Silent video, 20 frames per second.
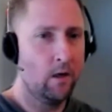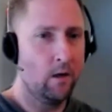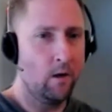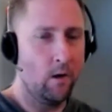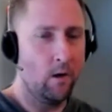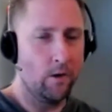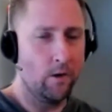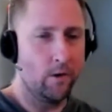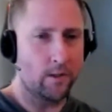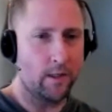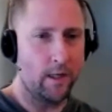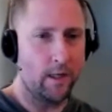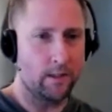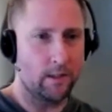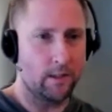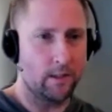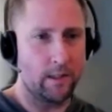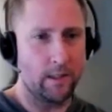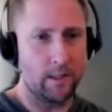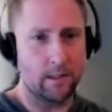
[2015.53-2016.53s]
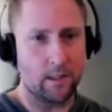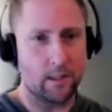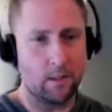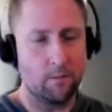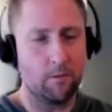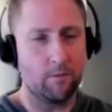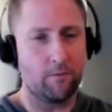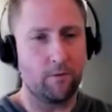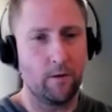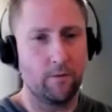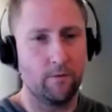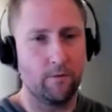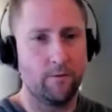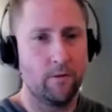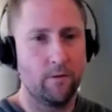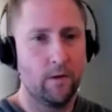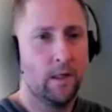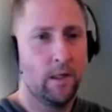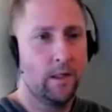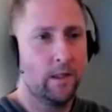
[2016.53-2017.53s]
all those kinds of things, get them in front of
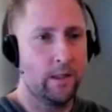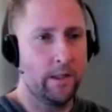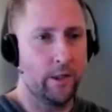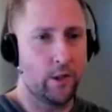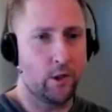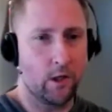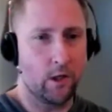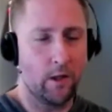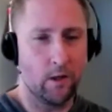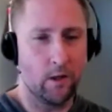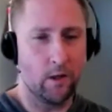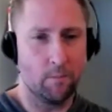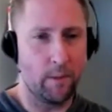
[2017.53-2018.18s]
each other,